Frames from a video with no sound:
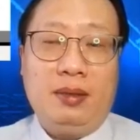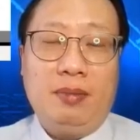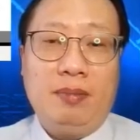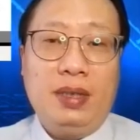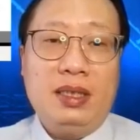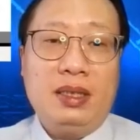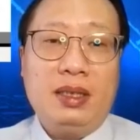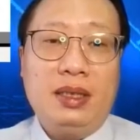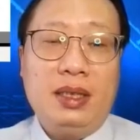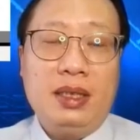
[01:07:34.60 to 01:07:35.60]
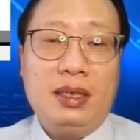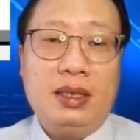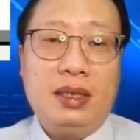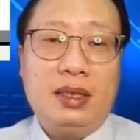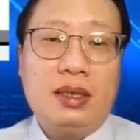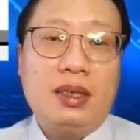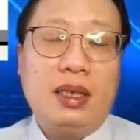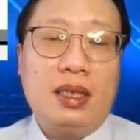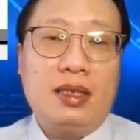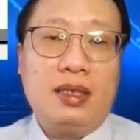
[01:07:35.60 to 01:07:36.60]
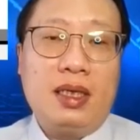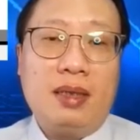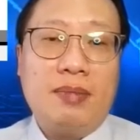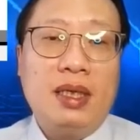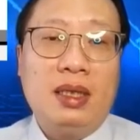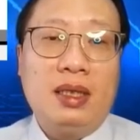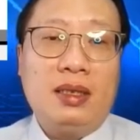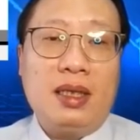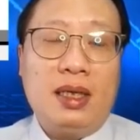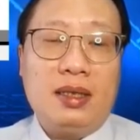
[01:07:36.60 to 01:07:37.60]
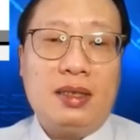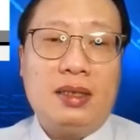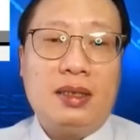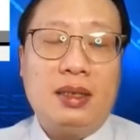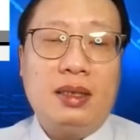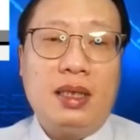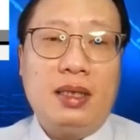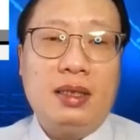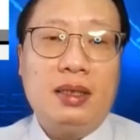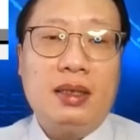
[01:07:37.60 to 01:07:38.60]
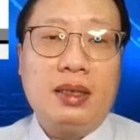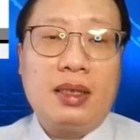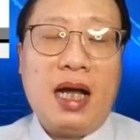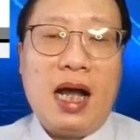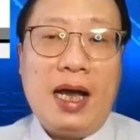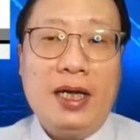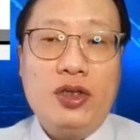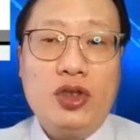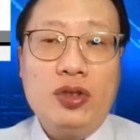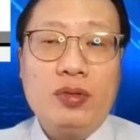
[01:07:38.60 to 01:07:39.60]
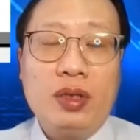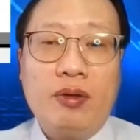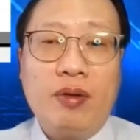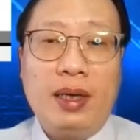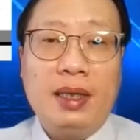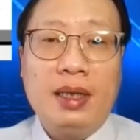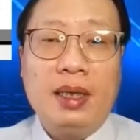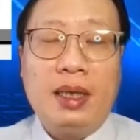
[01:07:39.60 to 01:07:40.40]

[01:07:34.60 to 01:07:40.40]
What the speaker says: Basically, this setup tests an car engine, right?